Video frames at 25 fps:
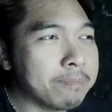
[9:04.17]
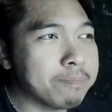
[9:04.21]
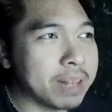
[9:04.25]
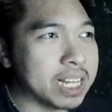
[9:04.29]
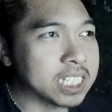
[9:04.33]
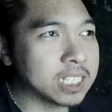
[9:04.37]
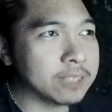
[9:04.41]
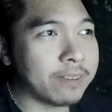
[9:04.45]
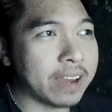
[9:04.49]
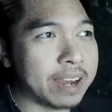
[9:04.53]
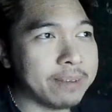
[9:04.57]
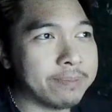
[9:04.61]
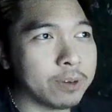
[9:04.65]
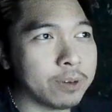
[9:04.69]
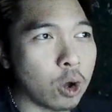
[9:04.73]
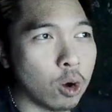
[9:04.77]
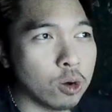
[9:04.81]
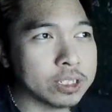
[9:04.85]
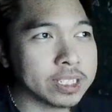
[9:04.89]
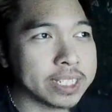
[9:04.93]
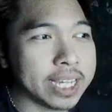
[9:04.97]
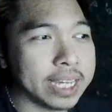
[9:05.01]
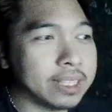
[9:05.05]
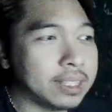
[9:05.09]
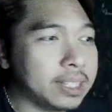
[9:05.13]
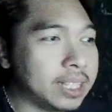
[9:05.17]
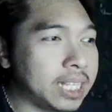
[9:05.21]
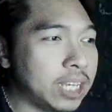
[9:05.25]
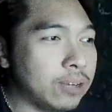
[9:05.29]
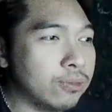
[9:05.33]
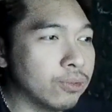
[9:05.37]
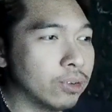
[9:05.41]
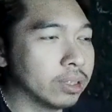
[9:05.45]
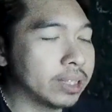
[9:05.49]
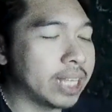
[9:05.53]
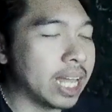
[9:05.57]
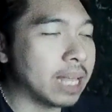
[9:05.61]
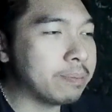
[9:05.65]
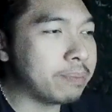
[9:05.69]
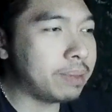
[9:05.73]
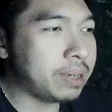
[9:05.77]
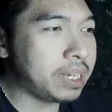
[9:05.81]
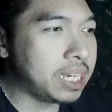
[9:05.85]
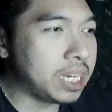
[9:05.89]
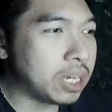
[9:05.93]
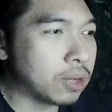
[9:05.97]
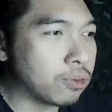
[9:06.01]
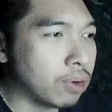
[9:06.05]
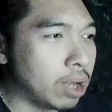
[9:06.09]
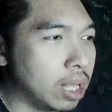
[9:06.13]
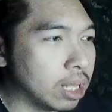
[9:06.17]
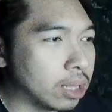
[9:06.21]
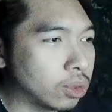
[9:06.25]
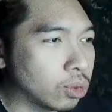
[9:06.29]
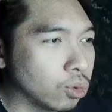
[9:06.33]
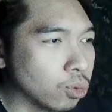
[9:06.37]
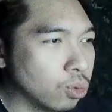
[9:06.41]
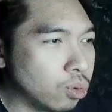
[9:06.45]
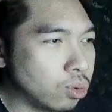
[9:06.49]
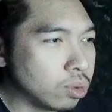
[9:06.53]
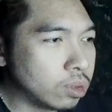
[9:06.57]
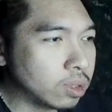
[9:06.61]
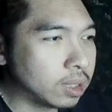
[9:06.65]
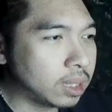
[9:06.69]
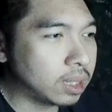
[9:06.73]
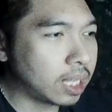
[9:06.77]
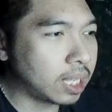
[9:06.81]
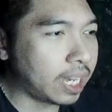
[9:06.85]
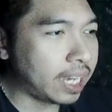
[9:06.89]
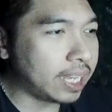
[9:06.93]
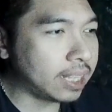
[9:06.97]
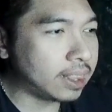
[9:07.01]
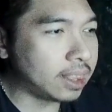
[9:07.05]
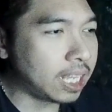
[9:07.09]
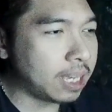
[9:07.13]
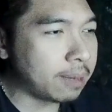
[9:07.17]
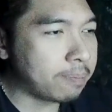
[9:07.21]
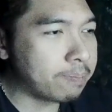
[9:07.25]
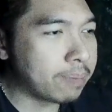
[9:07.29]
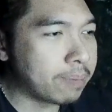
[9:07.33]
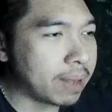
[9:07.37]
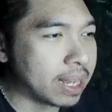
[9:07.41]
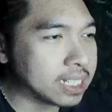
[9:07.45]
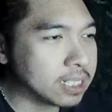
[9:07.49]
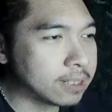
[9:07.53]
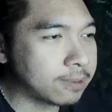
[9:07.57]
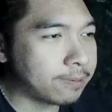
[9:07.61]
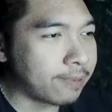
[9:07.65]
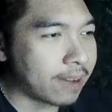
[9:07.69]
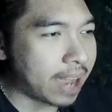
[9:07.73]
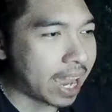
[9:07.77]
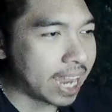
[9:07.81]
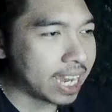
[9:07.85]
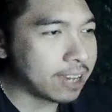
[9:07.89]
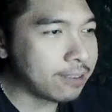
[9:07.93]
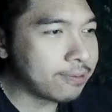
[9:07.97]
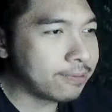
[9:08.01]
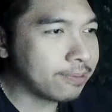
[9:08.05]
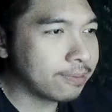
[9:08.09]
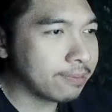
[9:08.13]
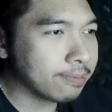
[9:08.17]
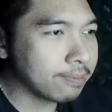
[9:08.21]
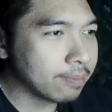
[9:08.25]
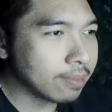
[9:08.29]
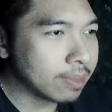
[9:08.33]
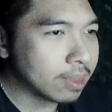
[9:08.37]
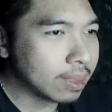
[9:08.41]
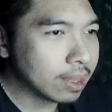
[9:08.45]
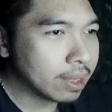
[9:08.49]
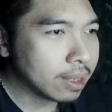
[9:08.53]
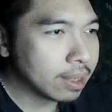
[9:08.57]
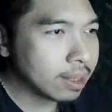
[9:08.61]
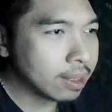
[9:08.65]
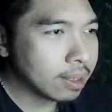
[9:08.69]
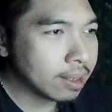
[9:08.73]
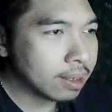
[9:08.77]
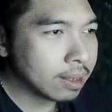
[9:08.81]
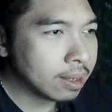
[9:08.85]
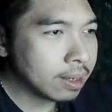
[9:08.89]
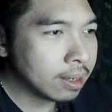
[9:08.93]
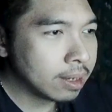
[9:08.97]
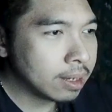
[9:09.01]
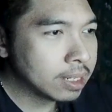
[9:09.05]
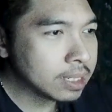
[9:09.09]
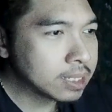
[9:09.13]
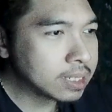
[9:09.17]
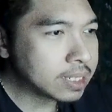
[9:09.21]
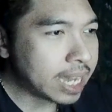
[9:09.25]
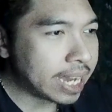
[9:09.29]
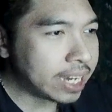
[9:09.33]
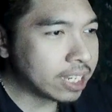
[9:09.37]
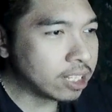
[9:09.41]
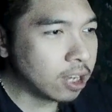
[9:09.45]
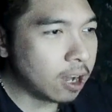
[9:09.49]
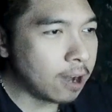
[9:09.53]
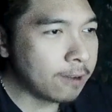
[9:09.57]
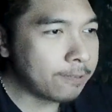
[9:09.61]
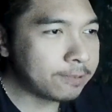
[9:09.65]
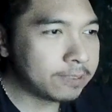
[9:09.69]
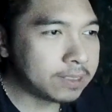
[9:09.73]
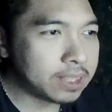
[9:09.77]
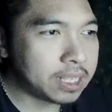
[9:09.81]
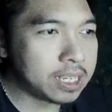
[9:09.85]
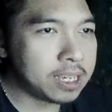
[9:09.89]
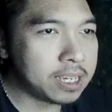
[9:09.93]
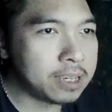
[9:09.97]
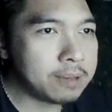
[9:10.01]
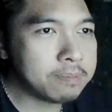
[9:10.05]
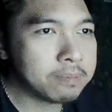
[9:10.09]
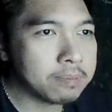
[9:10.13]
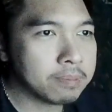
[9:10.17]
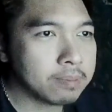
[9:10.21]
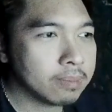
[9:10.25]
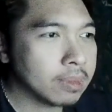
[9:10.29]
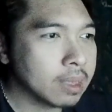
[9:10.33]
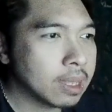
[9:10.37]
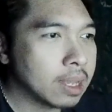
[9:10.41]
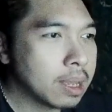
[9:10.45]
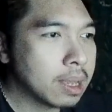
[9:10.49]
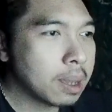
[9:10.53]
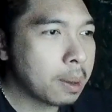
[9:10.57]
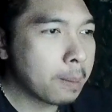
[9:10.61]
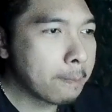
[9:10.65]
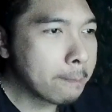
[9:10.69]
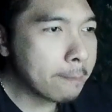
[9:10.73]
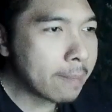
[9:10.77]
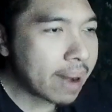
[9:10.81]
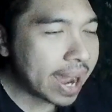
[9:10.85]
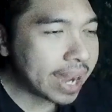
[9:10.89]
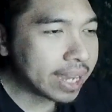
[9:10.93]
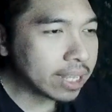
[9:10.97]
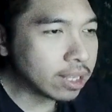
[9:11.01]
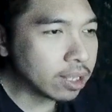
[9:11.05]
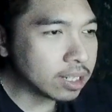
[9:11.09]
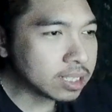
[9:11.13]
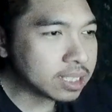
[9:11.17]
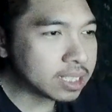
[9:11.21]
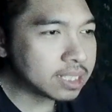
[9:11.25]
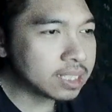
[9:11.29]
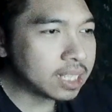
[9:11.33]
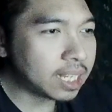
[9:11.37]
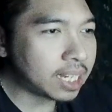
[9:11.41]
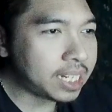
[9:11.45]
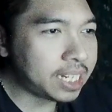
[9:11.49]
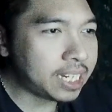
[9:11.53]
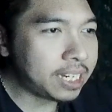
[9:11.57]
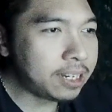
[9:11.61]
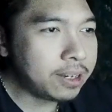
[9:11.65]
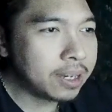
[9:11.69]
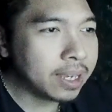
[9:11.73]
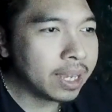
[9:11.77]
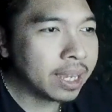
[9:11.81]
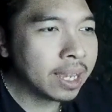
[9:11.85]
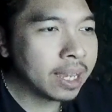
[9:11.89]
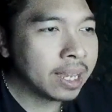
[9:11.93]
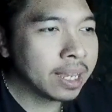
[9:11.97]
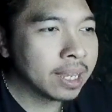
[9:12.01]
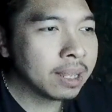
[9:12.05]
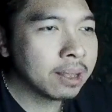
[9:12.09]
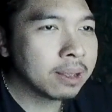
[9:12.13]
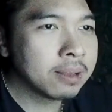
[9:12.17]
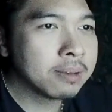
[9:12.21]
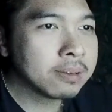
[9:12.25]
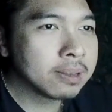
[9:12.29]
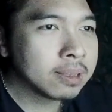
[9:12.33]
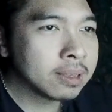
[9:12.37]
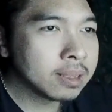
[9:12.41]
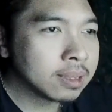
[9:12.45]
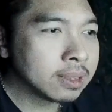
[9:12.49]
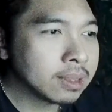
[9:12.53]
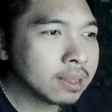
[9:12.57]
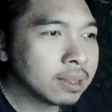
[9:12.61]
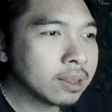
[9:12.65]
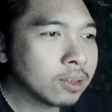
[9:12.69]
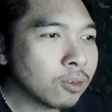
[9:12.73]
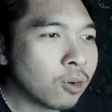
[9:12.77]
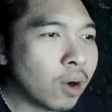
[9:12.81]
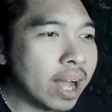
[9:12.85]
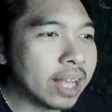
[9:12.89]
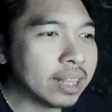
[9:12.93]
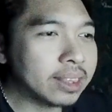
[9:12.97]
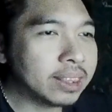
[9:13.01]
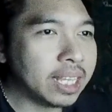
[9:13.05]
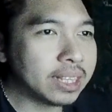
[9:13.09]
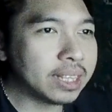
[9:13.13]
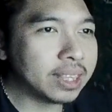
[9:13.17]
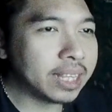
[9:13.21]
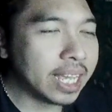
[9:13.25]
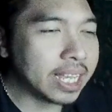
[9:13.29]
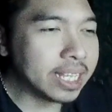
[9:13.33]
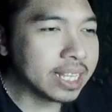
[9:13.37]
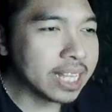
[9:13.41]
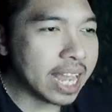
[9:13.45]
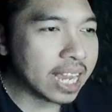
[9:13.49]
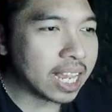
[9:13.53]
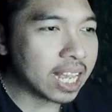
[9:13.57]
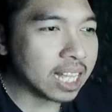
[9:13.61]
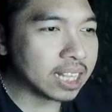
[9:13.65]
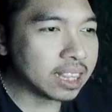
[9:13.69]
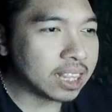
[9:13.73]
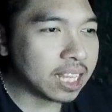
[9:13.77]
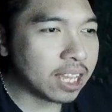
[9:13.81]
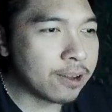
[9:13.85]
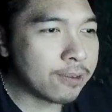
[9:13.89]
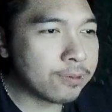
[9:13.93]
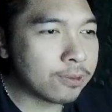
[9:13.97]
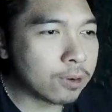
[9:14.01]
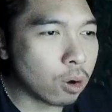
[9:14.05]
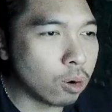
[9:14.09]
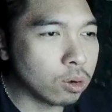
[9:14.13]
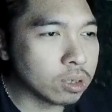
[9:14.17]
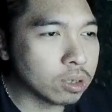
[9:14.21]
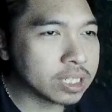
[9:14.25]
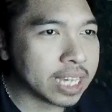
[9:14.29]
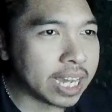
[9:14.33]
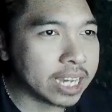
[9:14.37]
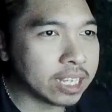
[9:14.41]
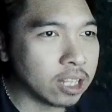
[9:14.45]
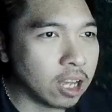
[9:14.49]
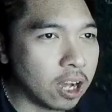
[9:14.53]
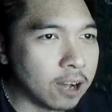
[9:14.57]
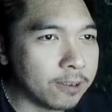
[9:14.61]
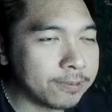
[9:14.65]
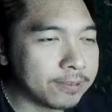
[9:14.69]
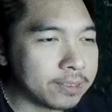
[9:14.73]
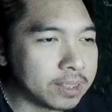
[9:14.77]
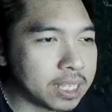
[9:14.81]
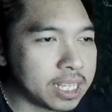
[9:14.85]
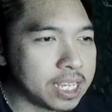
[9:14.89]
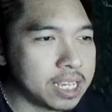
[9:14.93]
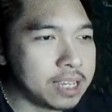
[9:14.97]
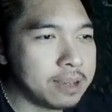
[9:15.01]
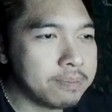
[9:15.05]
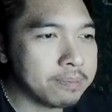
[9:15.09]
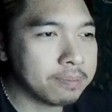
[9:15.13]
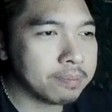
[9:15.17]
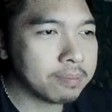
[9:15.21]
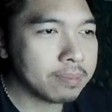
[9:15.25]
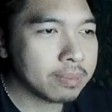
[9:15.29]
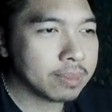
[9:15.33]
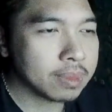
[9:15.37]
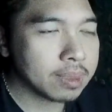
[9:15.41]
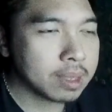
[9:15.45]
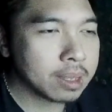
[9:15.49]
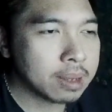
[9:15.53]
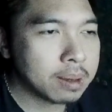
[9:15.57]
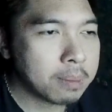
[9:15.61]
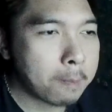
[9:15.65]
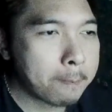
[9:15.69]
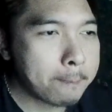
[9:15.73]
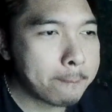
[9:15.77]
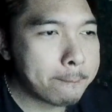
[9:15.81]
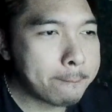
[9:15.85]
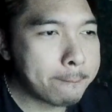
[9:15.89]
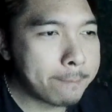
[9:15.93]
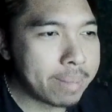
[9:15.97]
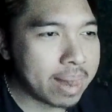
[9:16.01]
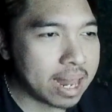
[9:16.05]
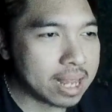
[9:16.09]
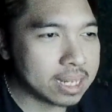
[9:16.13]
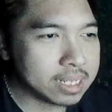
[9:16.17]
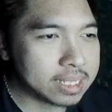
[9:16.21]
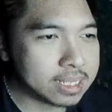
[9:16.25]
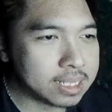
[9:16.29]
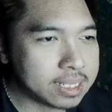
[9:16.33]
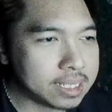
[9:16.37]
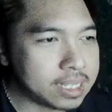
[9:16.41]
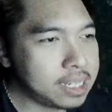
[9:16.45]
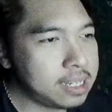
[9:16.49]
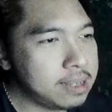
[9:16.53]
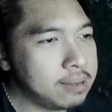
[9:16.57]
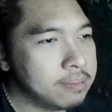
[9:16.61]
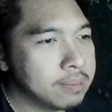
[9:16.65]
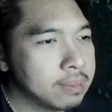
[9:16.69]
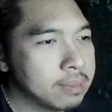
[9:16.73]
plus 5 cosine t will then be equal to 3t plus 5 sine of t minus 3 quantity negative cosine of t plus c.